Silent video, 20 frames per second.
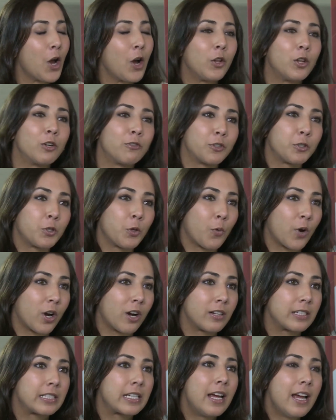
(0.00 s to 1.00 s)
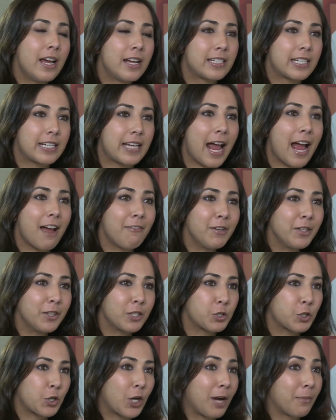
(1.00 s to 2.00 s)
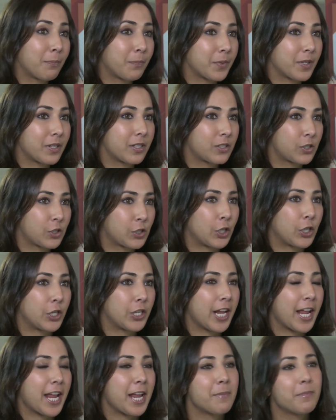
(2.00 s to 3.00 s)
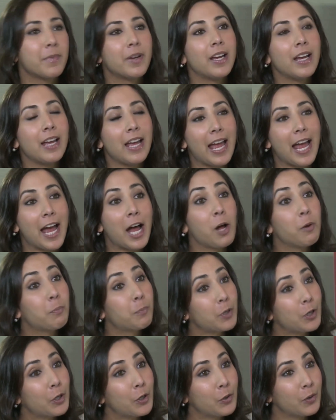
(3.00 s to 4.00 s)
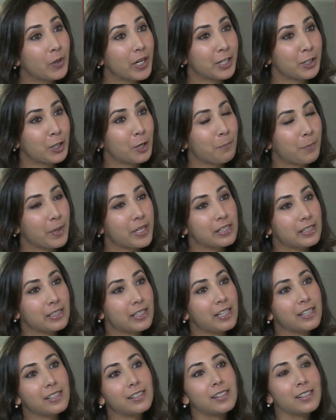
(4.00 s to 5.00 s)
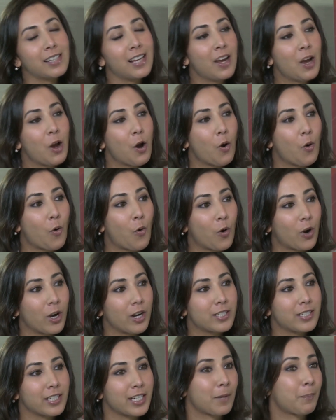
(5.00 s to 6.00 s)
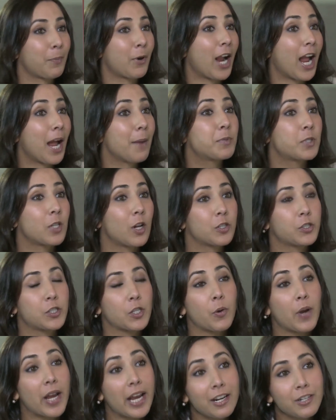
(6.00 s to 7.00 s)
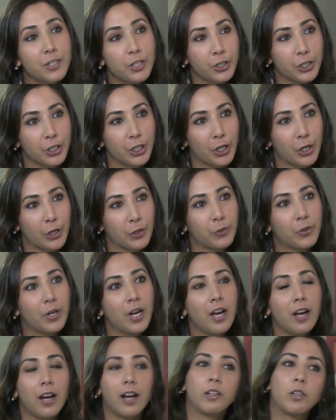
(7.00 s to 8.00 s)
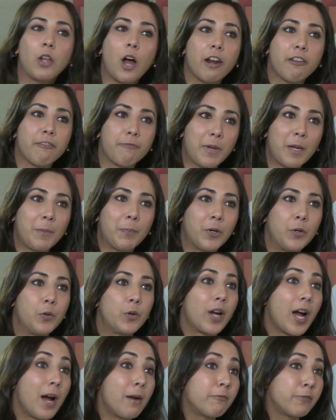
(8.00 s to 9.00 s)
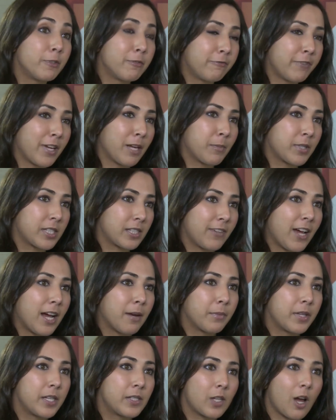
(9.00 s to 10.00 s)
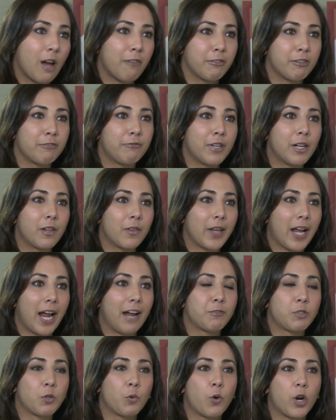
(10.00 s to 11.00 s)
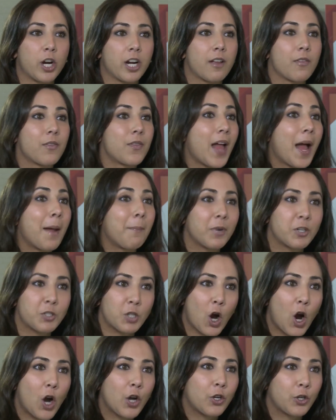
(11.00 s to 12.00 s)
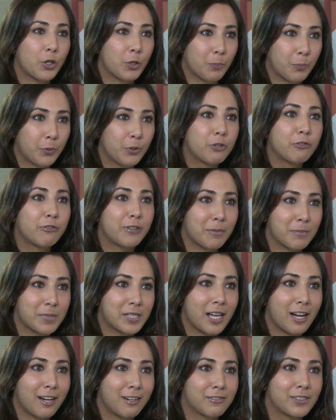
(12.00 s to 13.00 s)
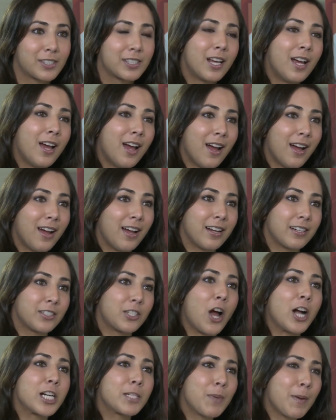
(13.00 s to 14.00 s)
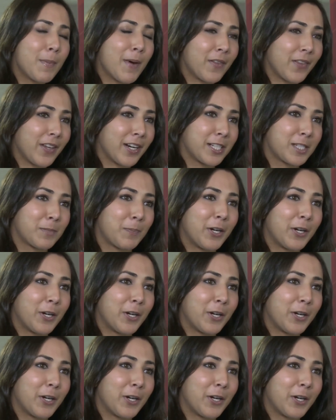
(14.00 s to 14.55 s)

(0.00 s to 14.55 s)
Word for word: known all over the world. Did having the Trump surname help you in your business, or did it perhaps also hinder you? A lot of people who come from famous families often feel they have to work that much harder to prove themselves. Talk to me about that